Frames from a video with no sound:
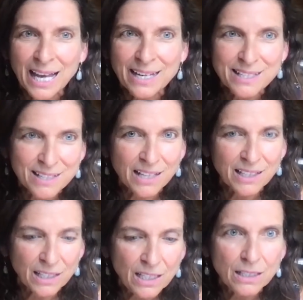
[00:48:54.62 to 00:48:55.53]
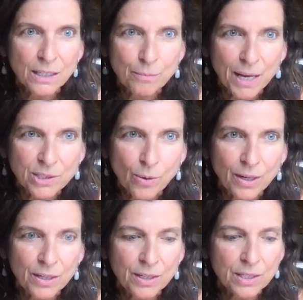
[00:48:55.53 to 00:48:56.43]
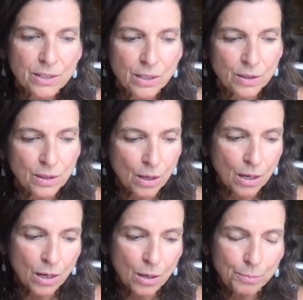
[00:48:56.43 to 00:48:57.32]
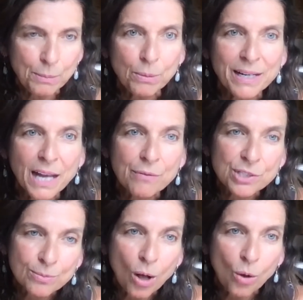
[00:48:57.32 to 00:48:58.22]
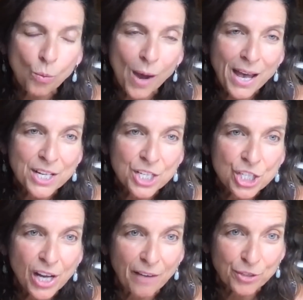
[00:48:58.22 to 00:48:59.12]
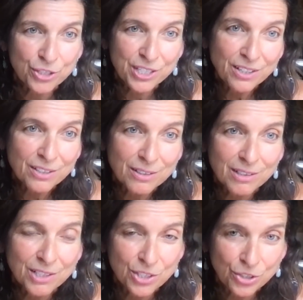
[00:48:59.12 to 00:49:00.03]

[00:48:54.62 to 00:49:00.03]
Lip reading: and it's not eaten in mass quantities. People might have a small wedge after dinner as